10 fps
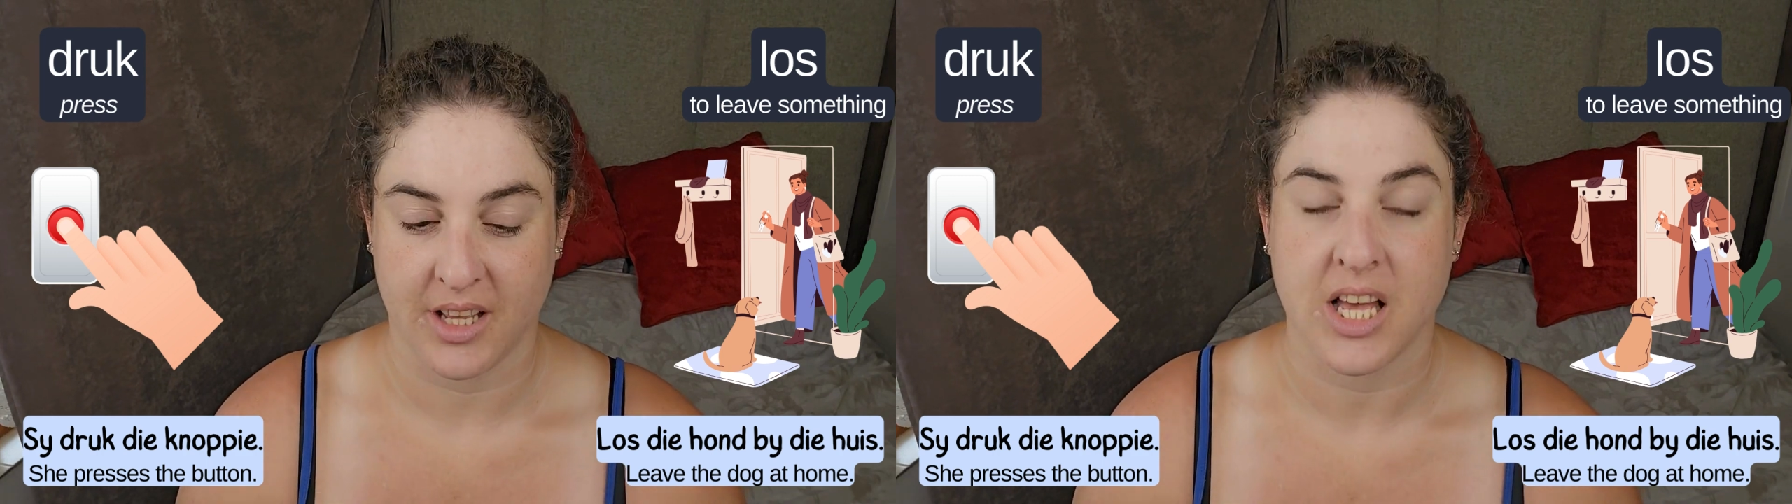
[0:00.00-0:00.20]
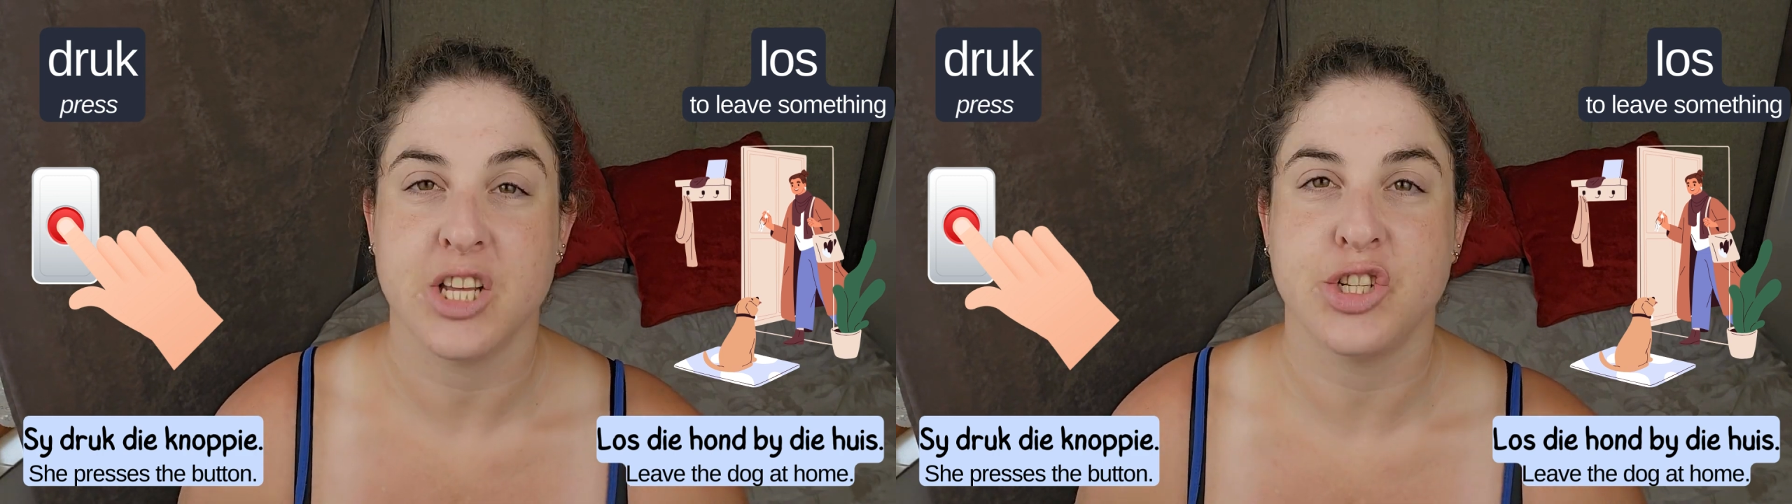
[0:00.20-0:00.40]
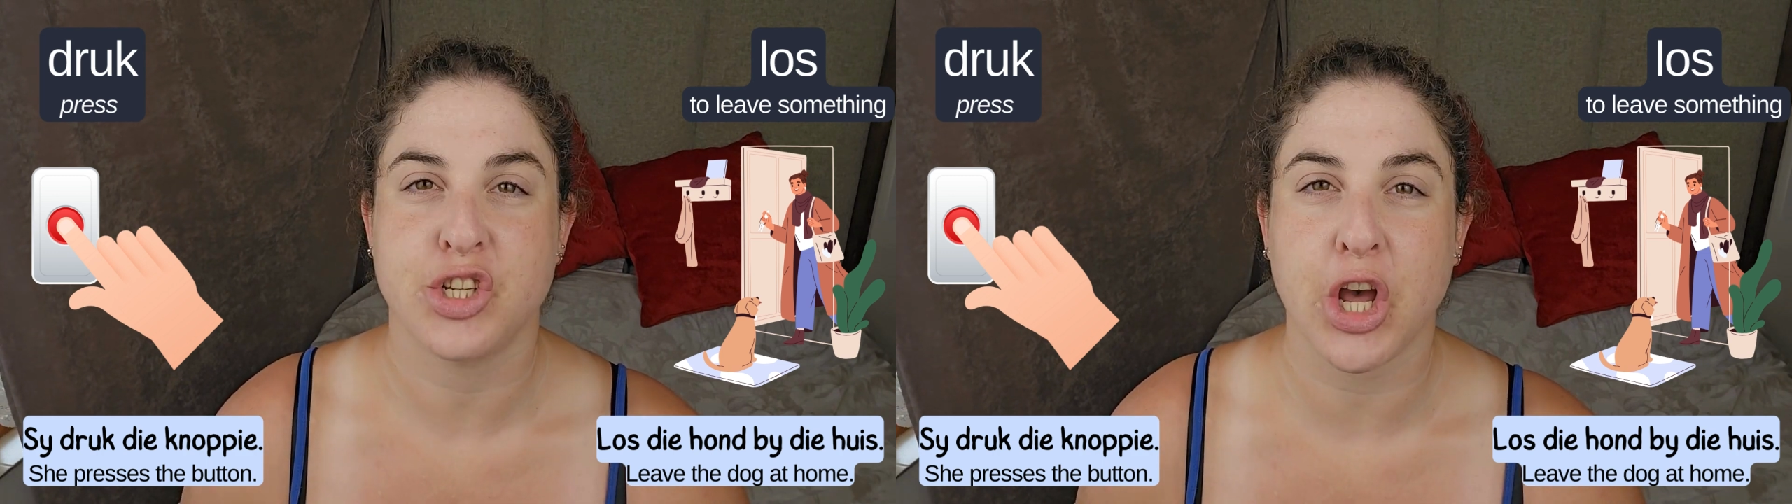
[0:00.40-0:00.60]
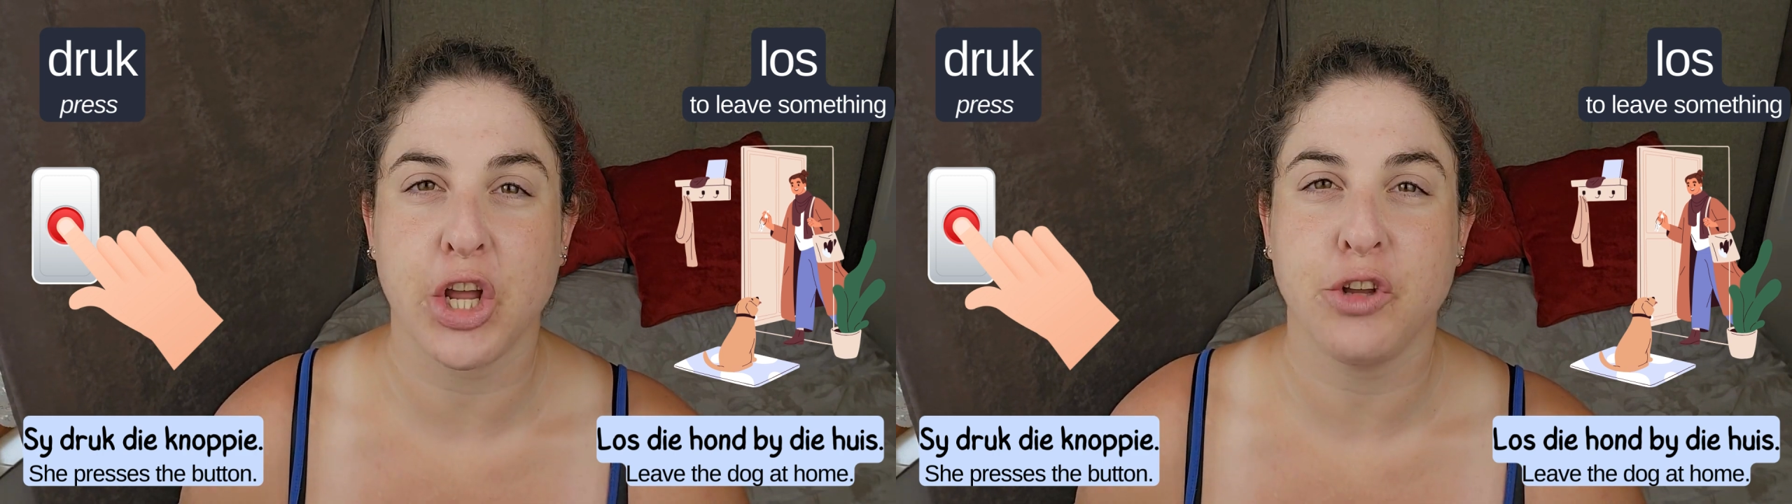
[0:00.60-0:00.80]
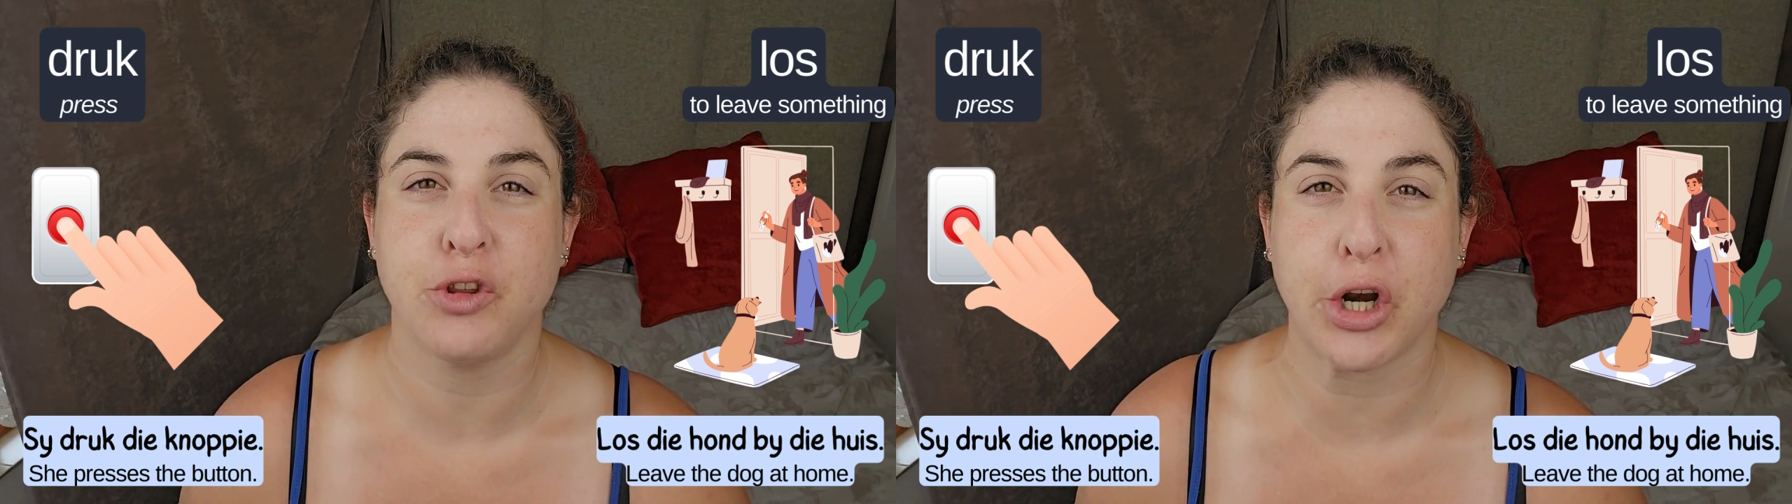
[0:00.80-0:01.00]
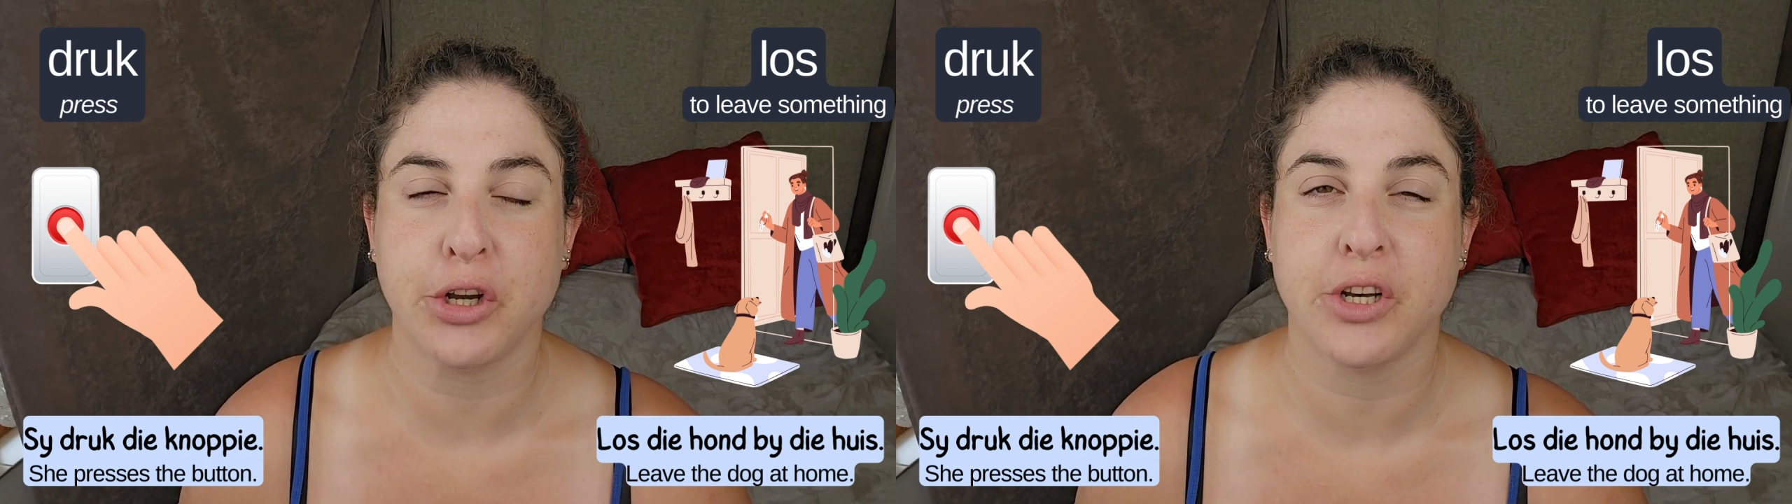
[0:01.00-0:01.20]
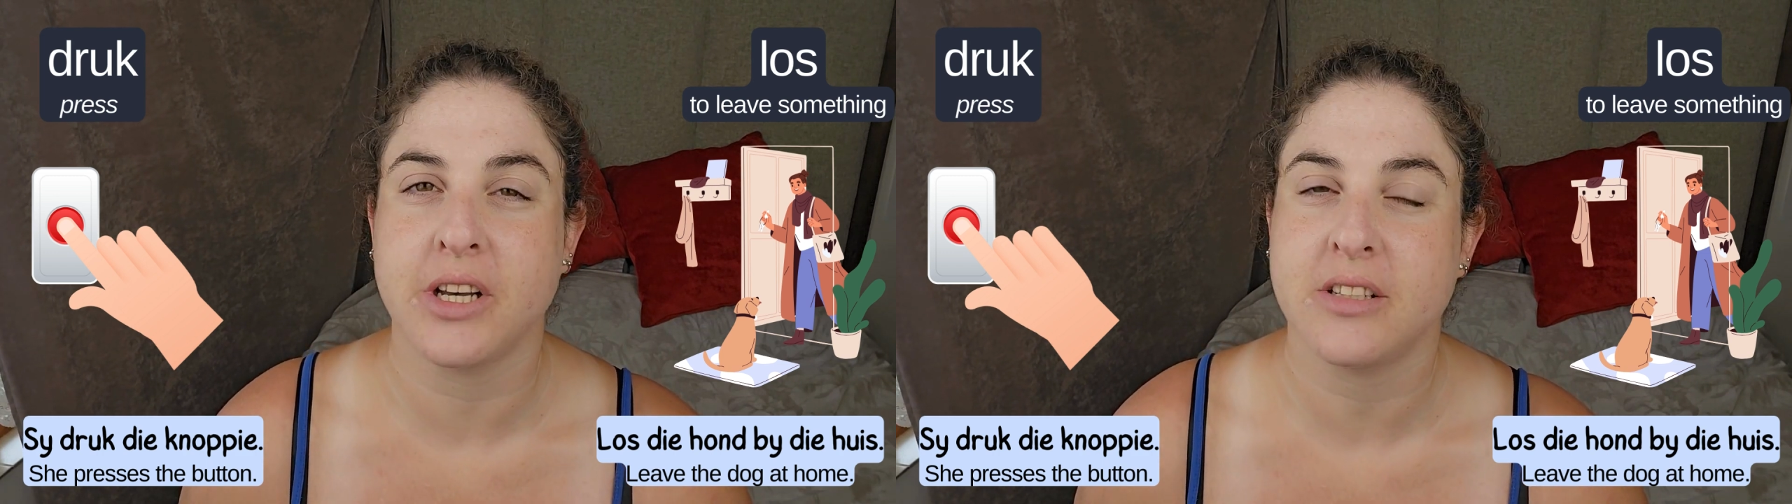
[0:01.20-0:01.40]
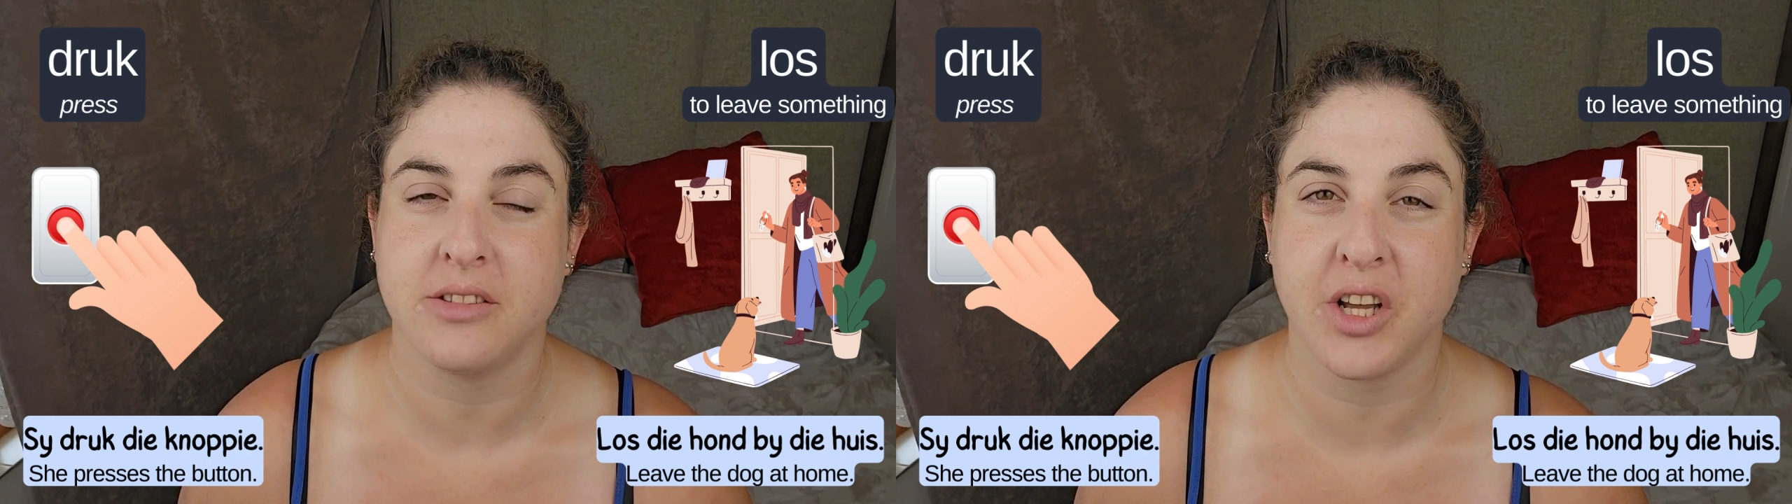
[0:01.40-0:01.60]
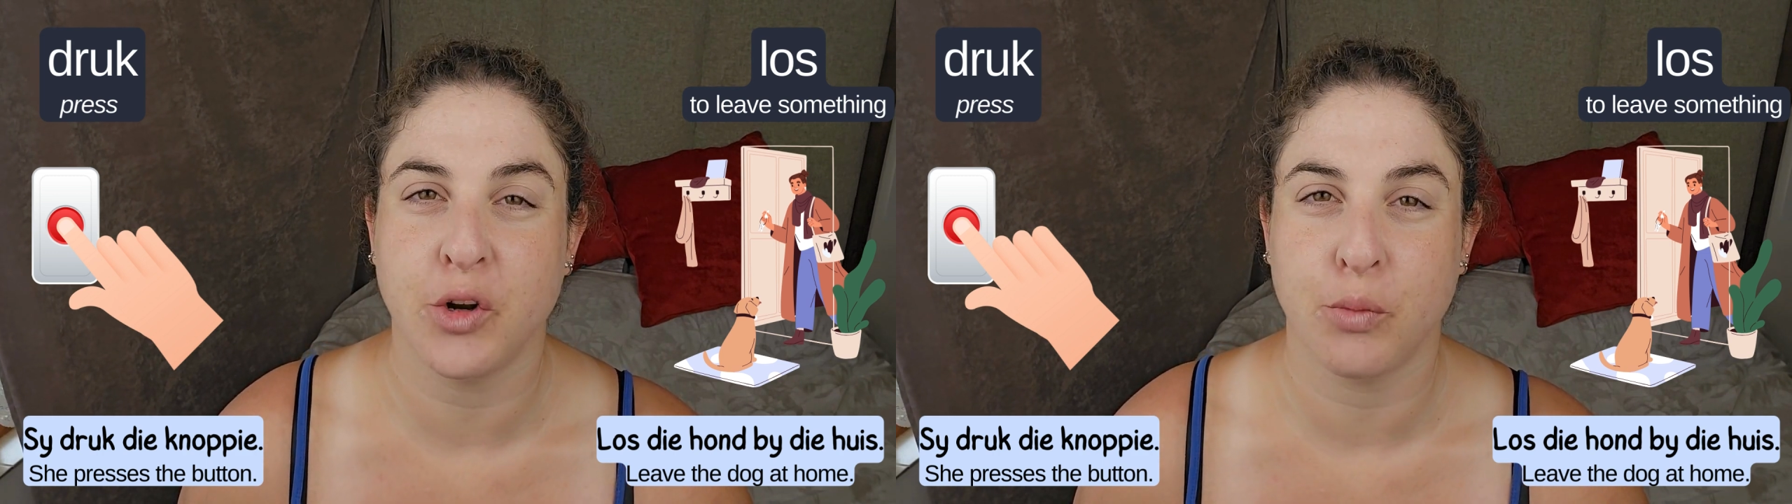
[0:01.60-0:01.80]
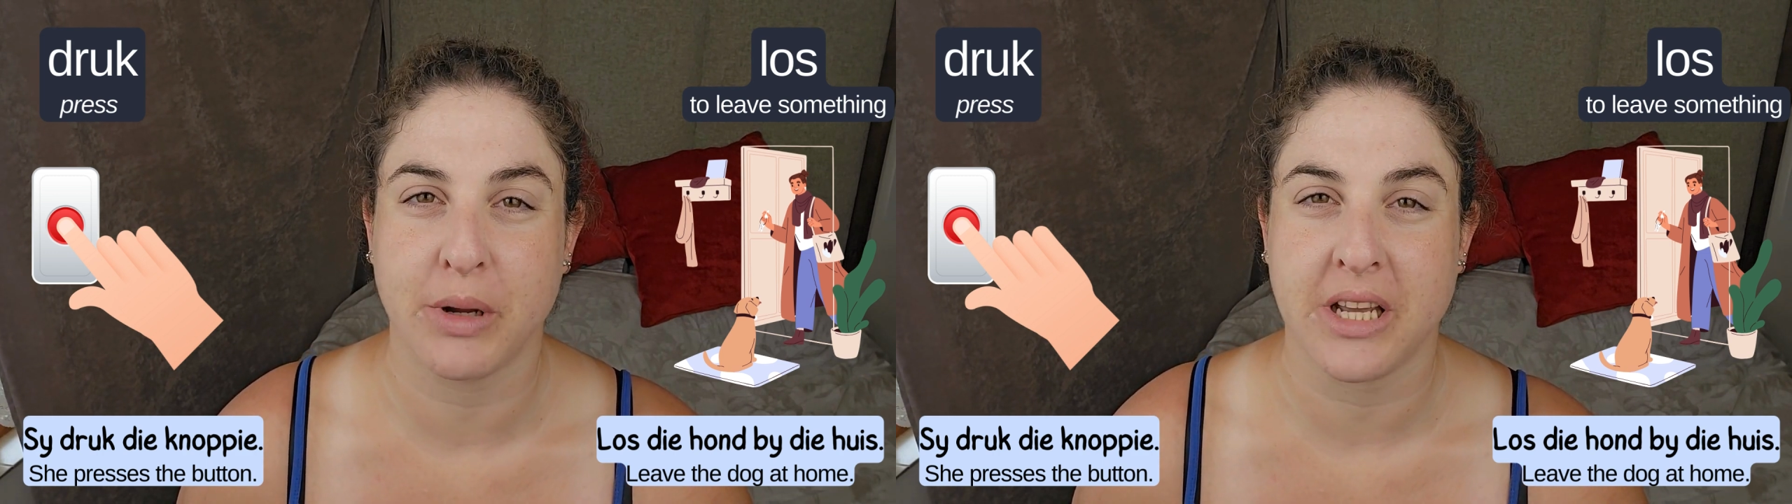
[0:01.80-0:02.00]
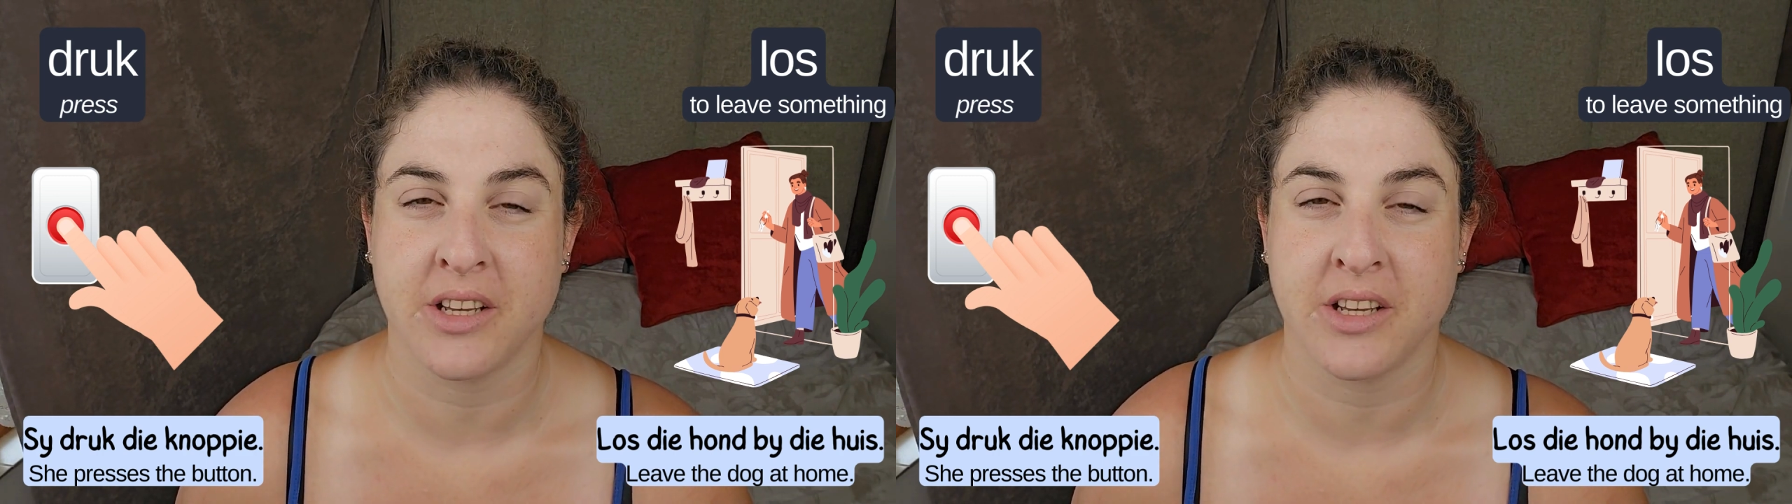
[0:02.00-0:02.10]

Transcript: Sy druk die knoppie.